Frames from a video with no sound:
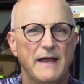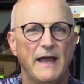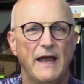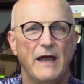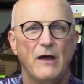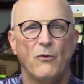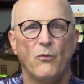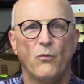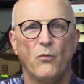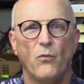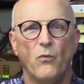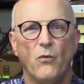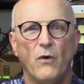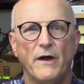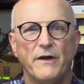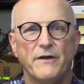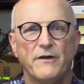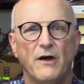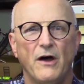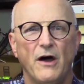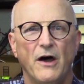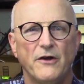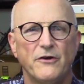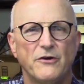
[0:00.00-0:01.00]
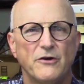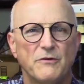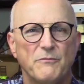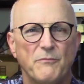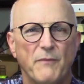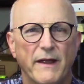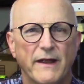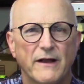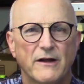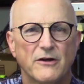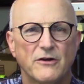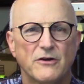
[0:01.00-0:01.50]
At one hundred
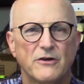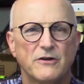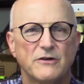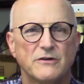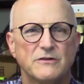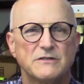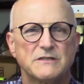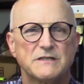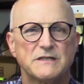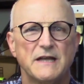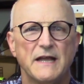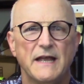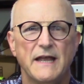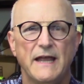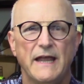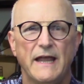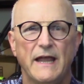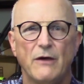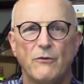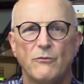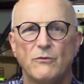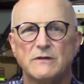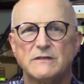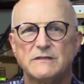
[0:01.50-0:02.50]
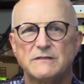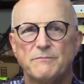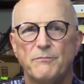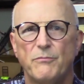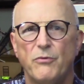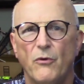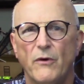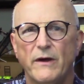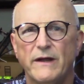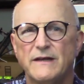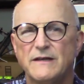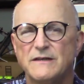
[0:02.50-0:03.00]
megahertz, it was zero
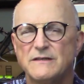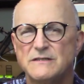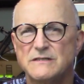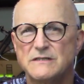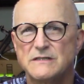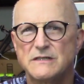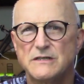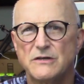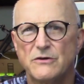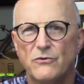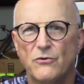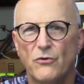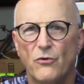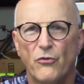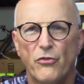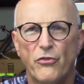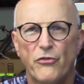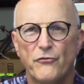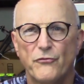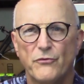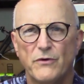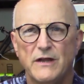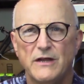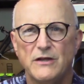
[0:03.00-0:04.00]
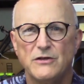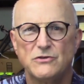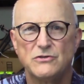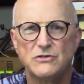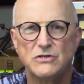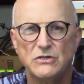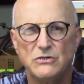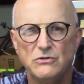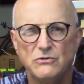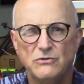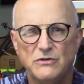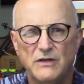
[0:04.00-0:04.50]
point zero three
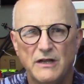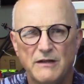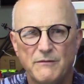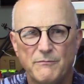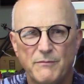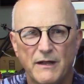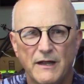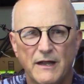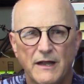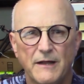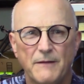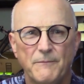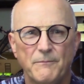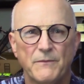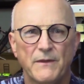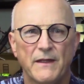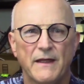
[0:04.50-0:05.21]
two D B.